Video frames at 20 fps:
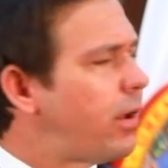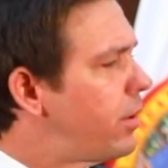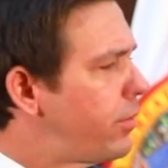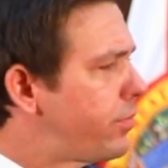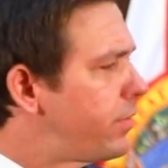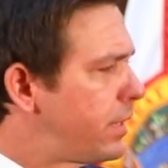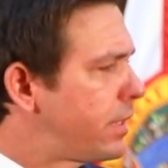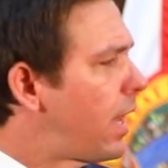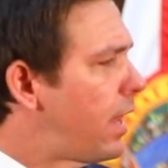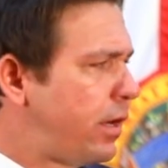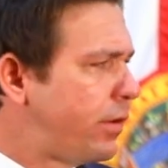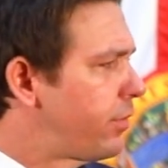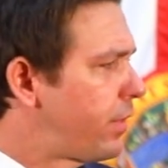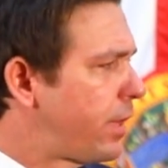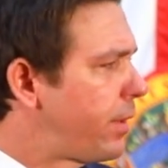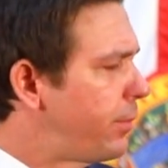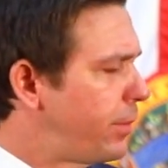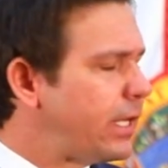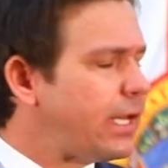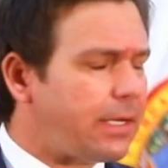I don't think I don't
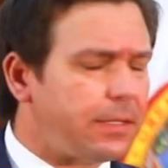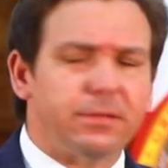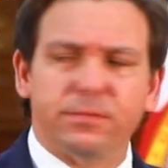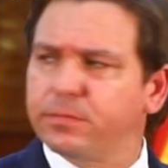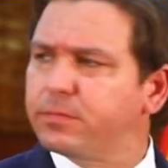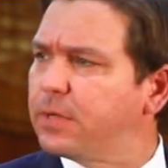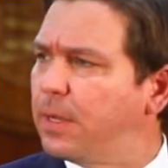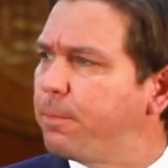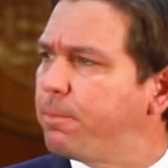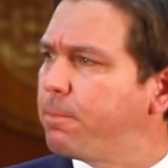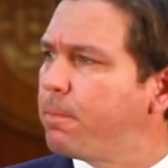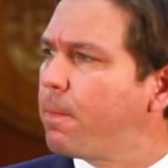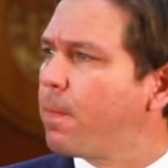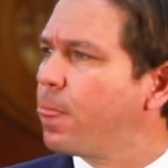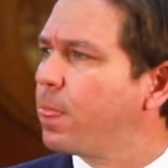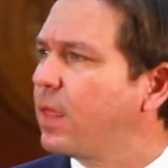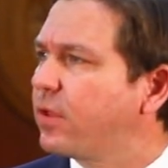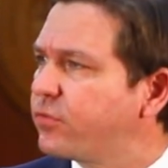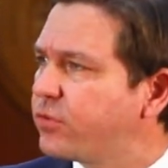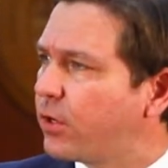think we did. Yep.
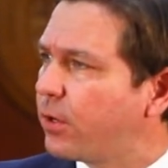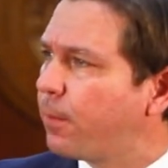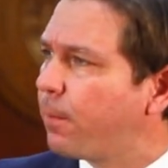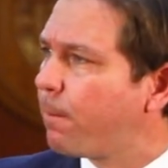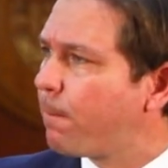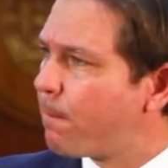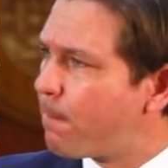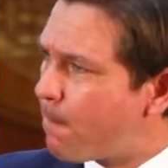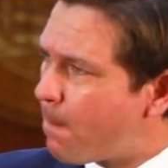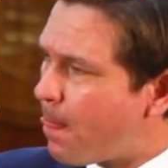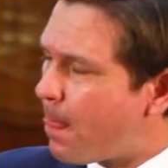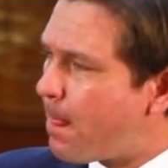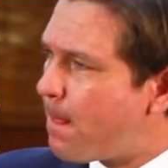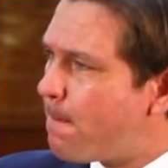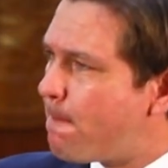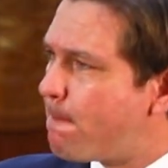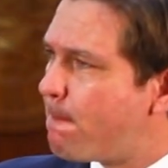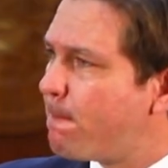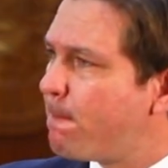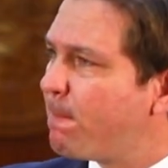Yes, sir. It's about
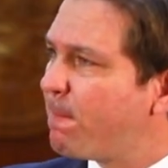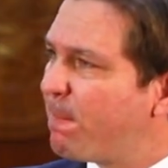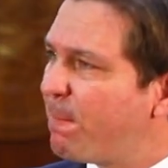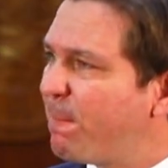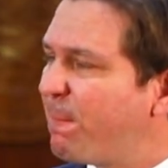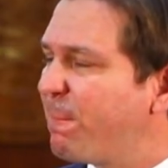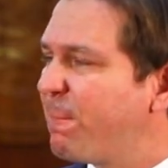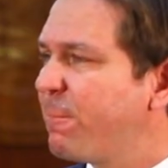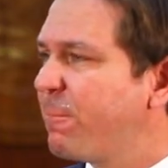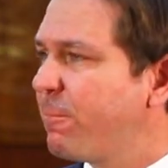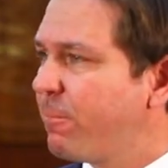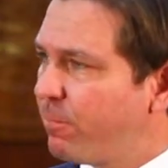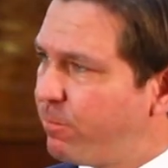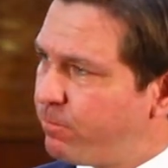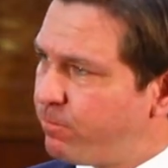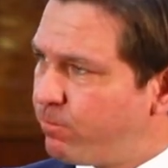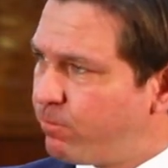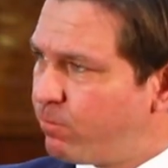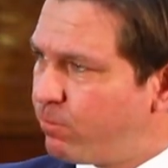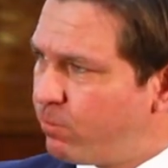Alyssa's law, the
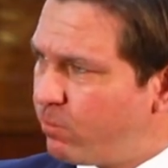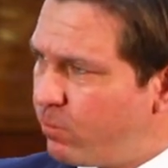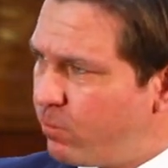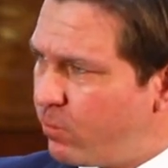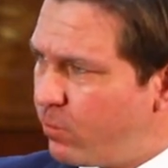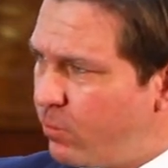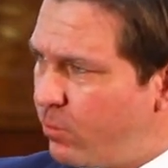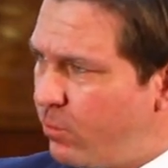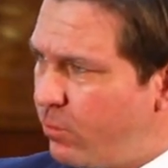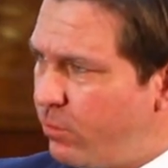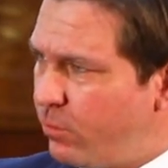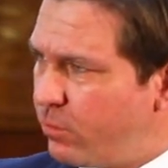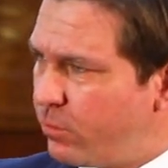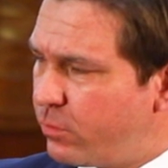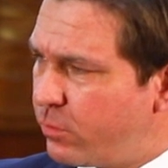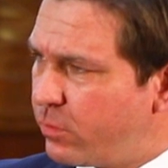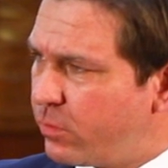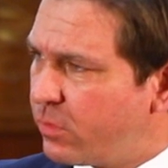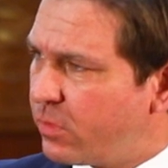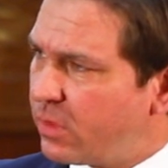panic alarm bill. There was an
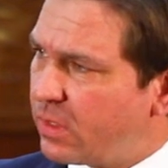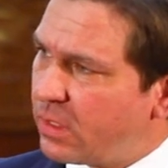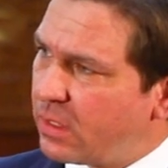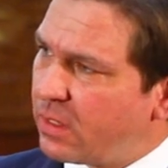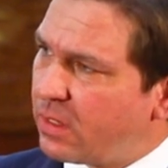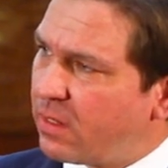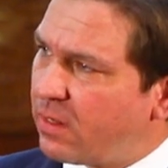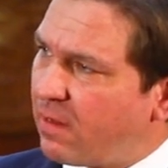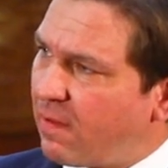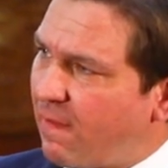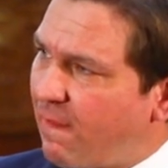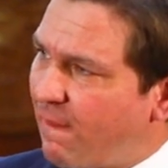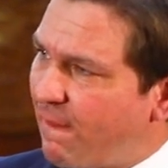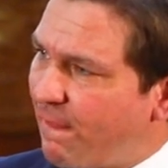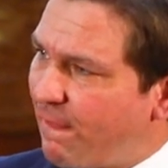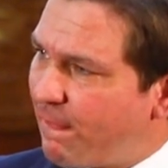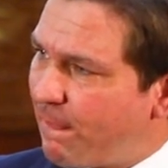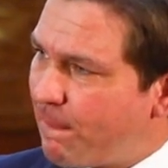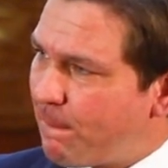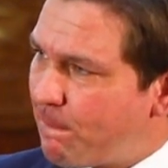eight million dollar
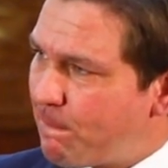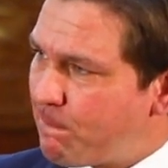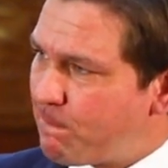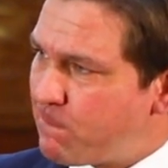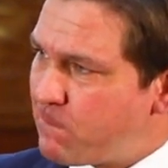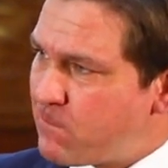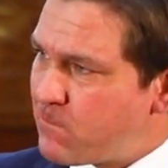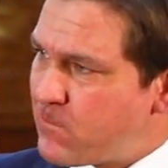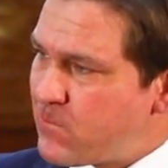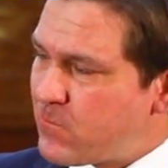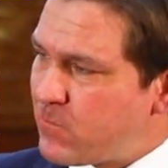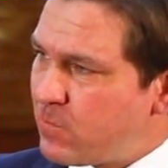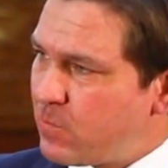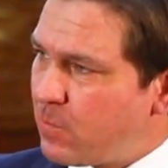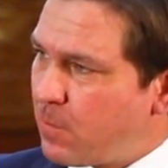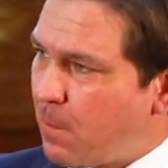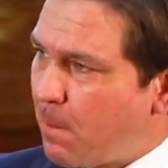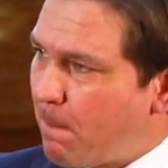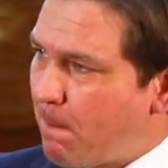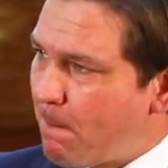appropriation for that. Do you
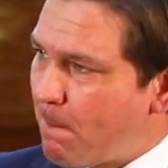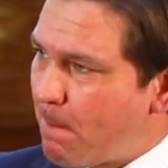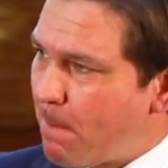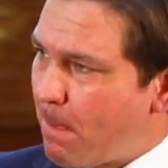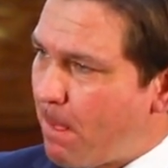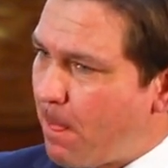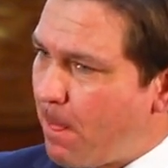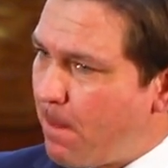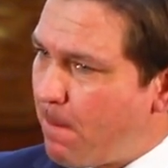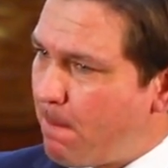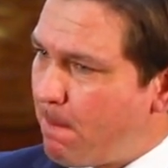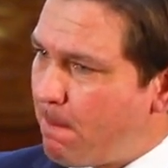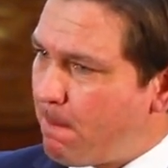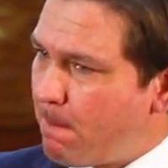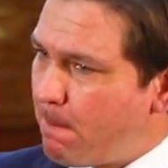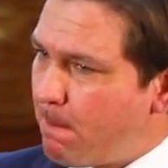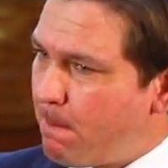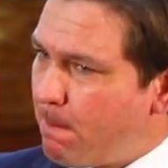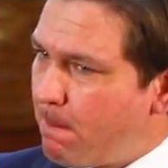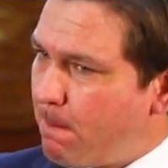know if that survived the
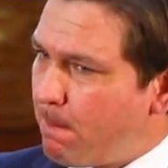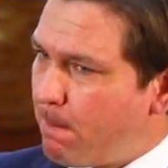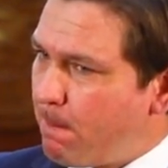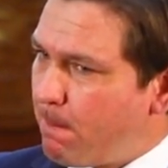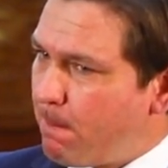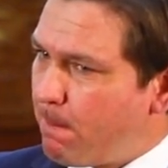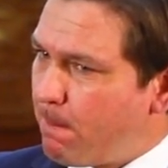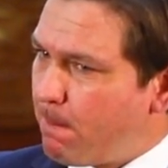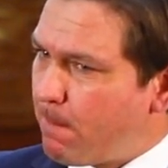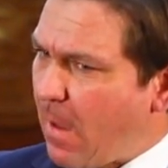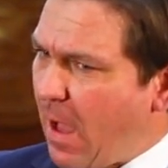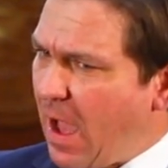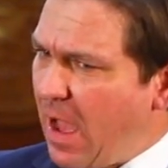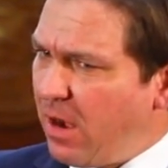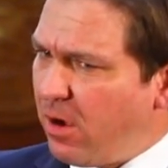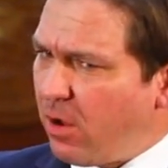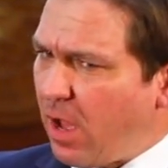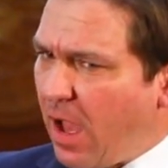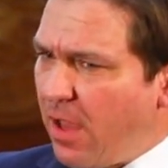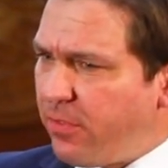vetoes?
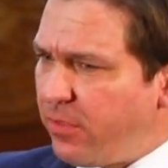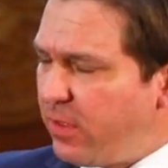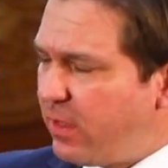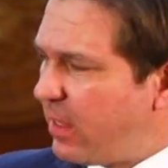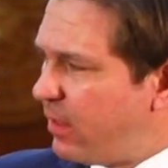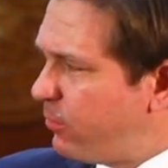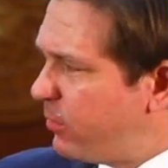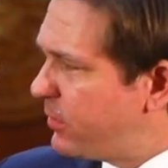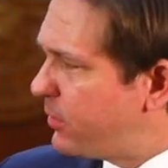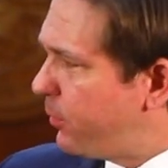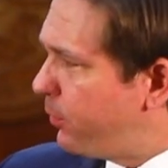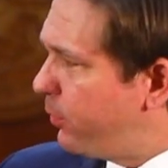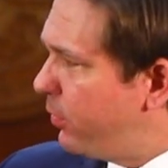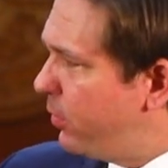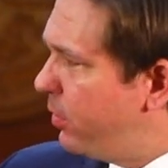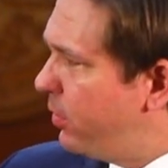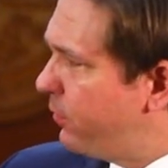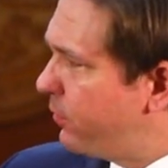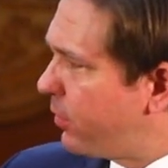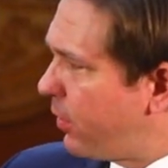I don't. I think it was
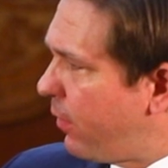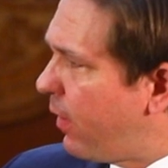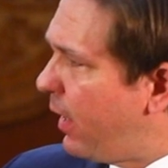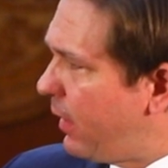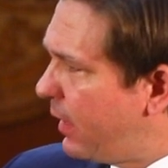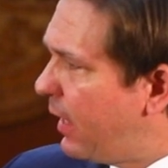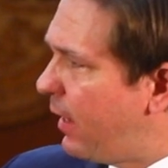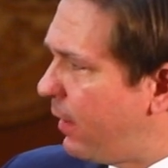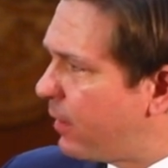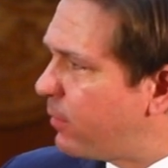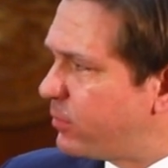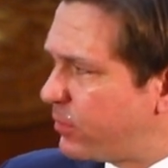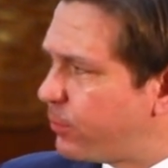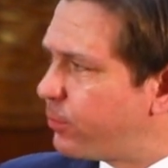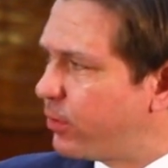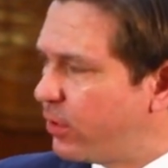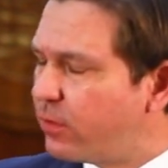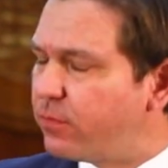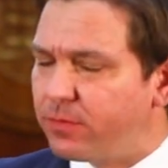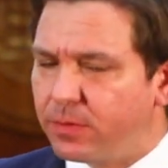approved. Correct? Yeah, it was
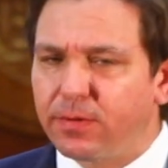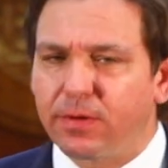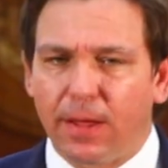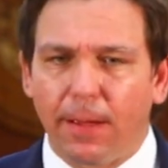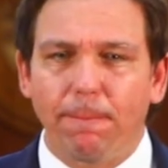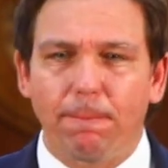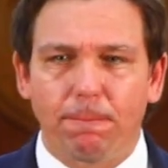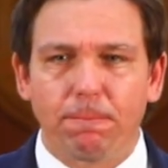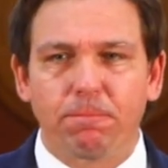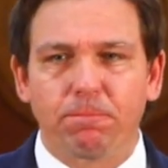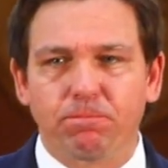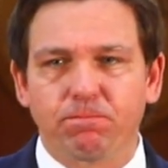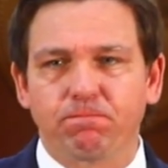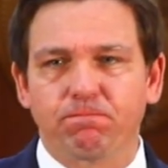approved. Yep.